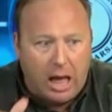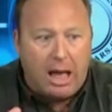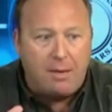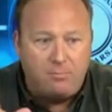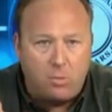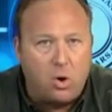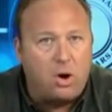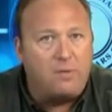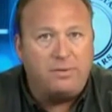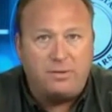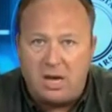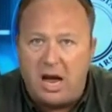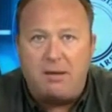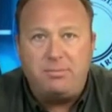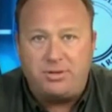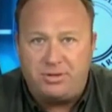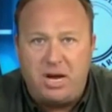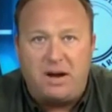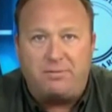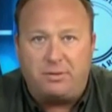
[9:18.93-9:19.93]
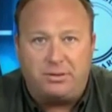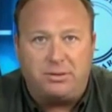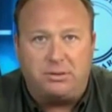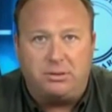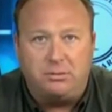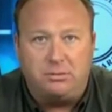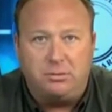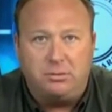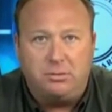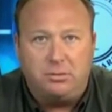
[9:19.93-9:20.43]
I'm more of a Thomas
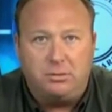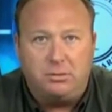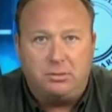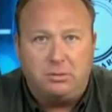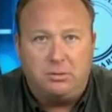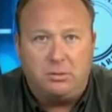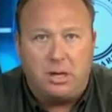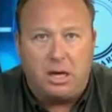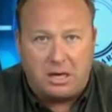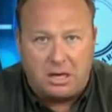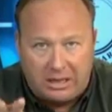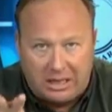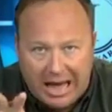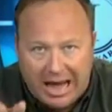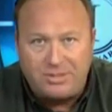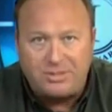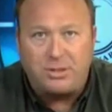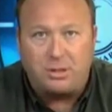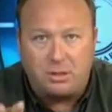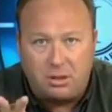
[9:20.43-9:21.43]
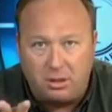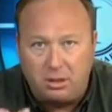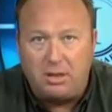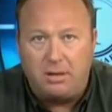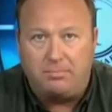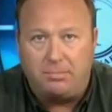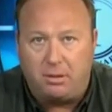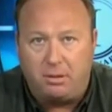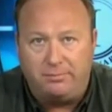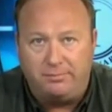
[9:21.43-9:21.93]
Jefferson, a classical
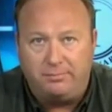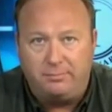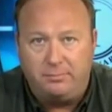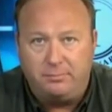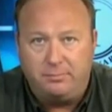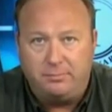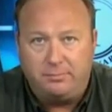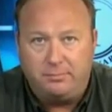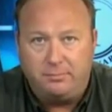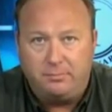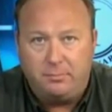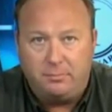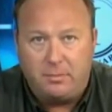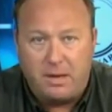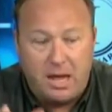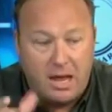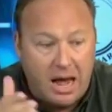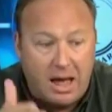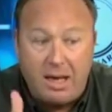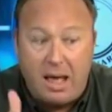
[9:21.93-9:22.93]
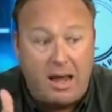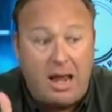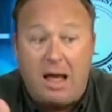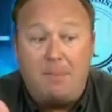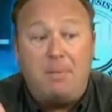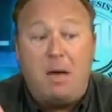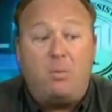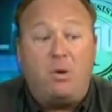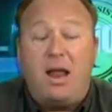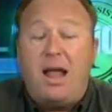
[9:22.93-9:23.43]
liberal. And
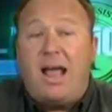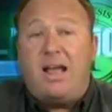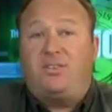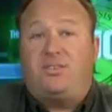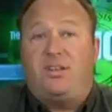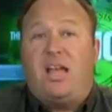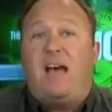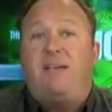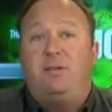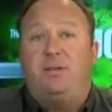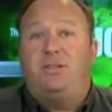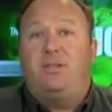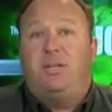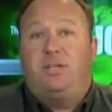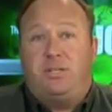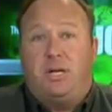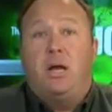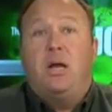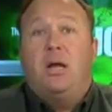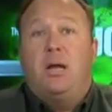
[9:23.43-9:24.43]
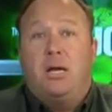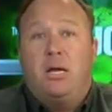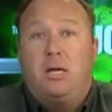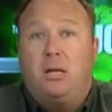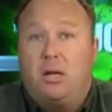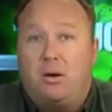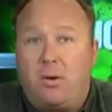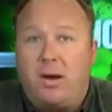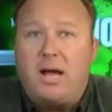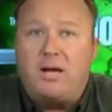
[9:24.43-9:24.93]
I bet when I ask Savage this,
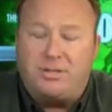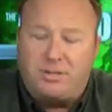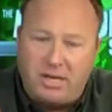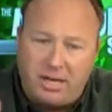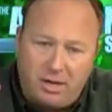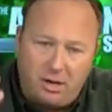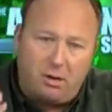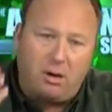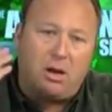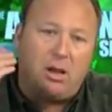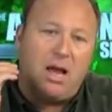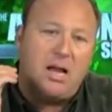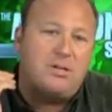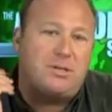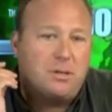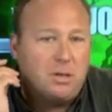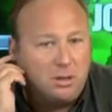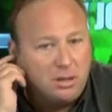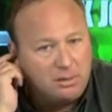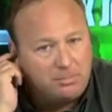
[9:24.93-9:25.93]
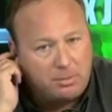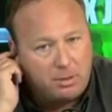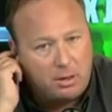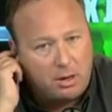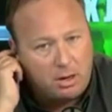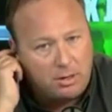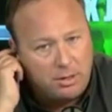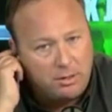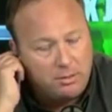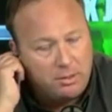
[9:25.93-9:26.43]
he'll agree. I'll say, you're a classical
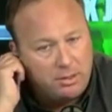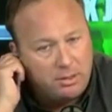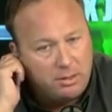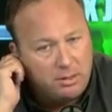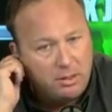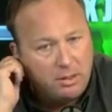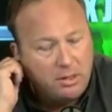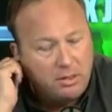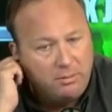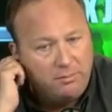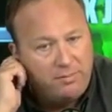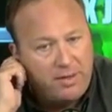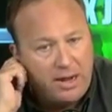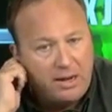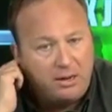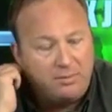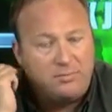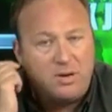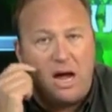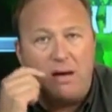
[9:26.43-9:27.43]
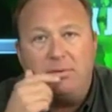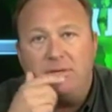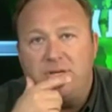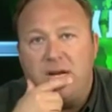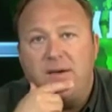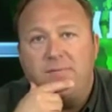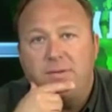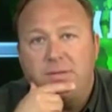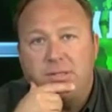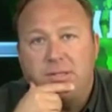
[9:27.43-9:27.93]
liberal, aren't you, in the vein of
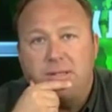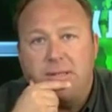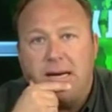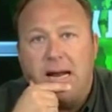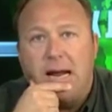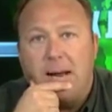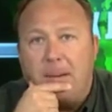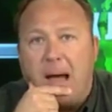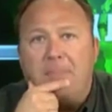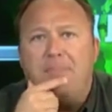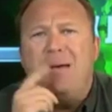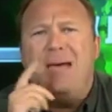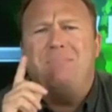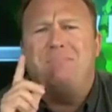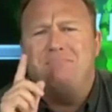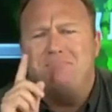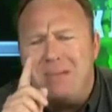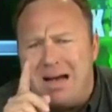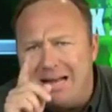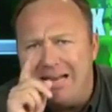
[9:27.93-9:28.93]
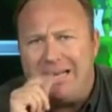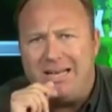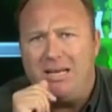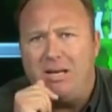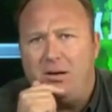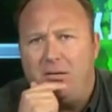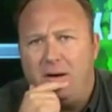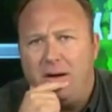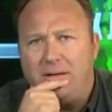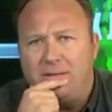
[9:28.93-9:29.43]
Thomas Jefferson? And I bet
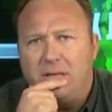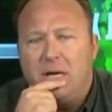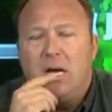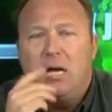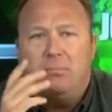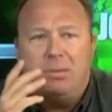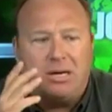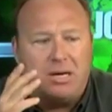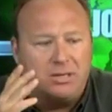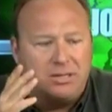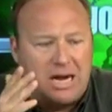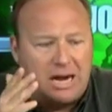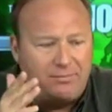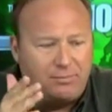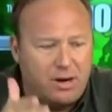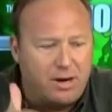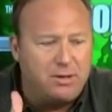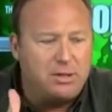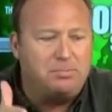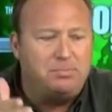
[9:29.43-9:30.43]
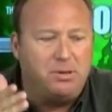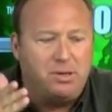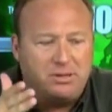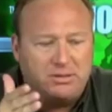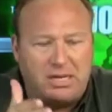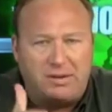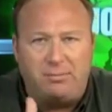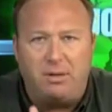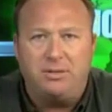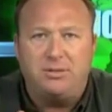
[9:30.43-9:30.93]
money he agrees, because I've read his
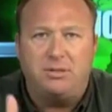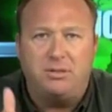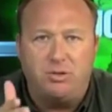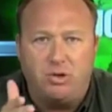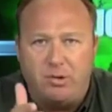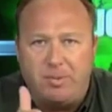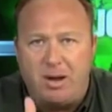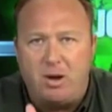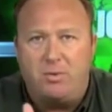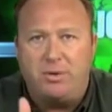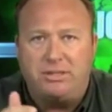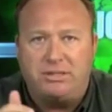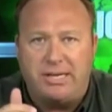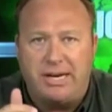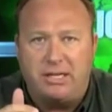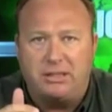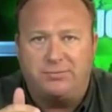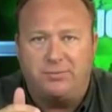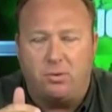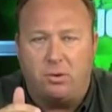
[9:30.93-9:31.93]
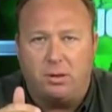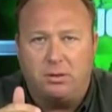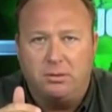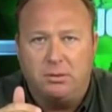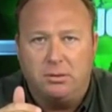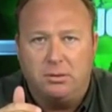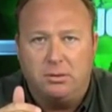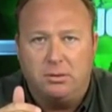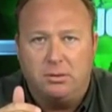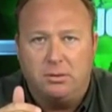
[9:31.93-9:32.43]
books, I've listened to him, I know what he stands
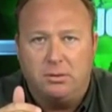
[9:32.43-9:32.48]
for.